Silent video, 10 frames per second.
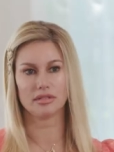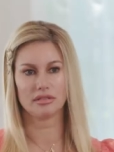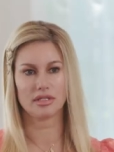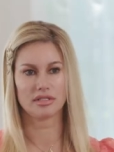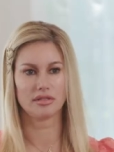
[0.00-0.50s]

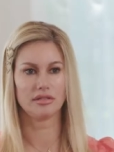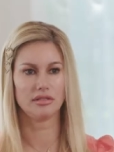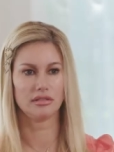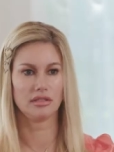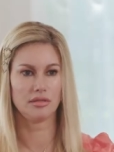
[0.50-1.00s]

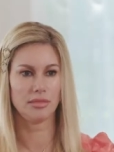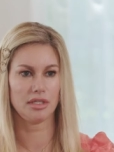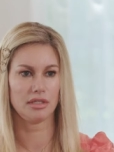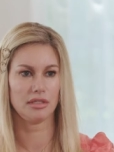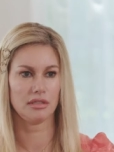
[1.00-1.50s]
necessarily going to
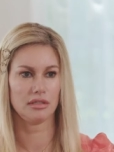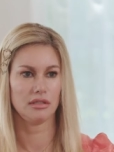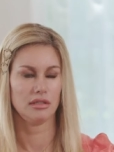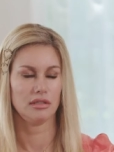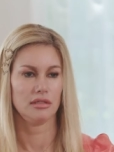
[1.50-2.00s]
make it.
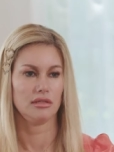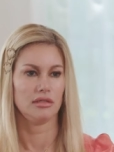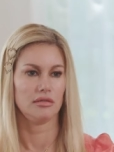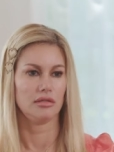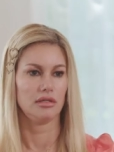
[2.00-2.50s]
Mm-hmm.
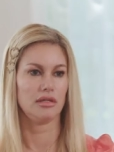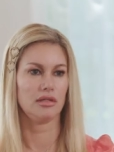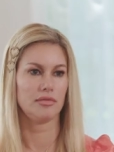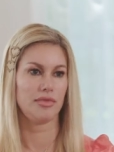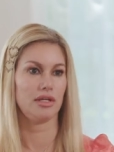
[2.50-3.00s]

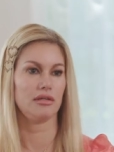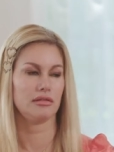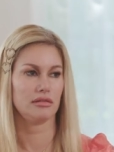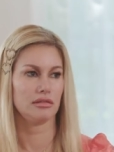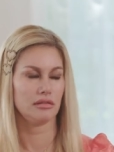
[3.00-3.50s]
um, that,
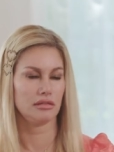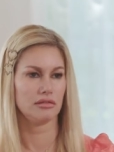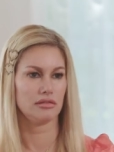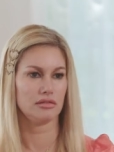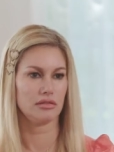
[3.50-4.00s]

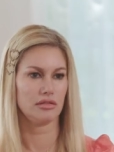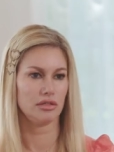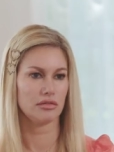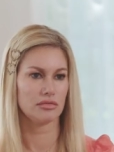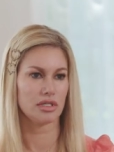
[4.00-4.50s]
you
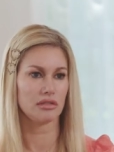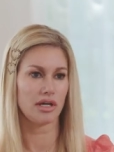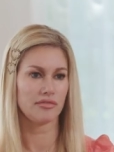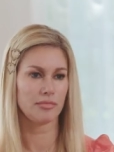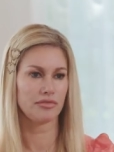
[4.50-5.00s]
know, a
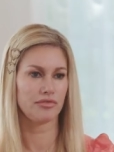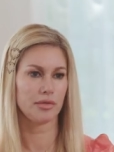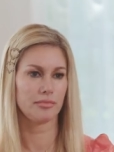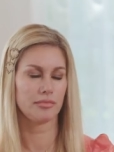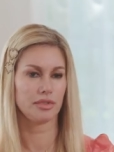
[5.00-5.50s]
lot of them are
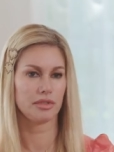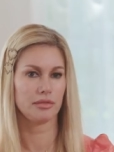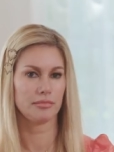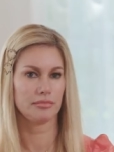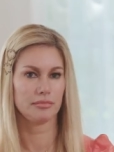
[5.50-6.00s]
from
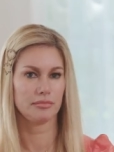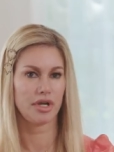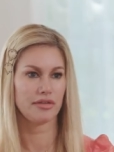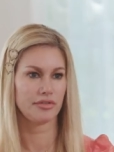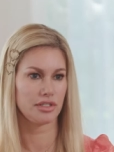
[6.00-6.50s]
um,
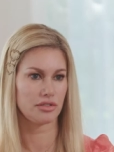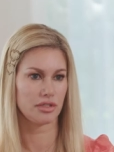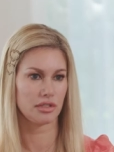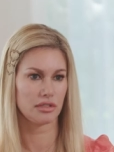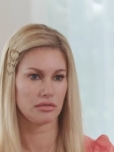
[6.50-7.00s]

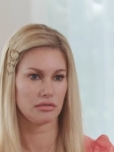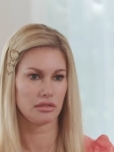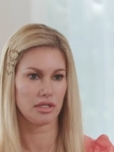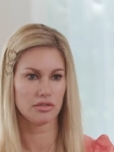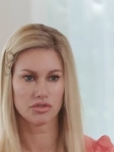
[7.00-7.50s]
poverty-stricken
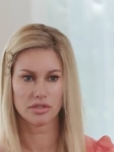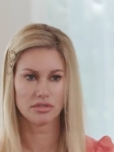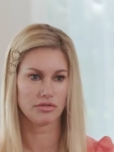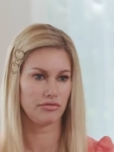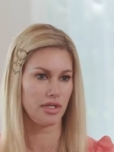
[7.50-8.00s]
countries
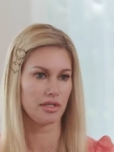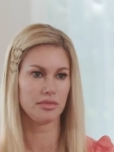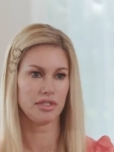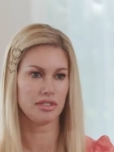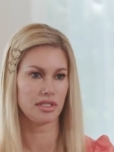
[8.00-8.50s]
or
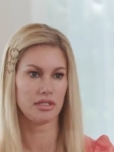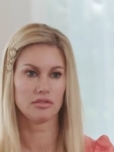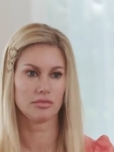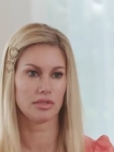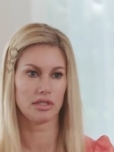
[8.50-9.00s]
families, and they just want to get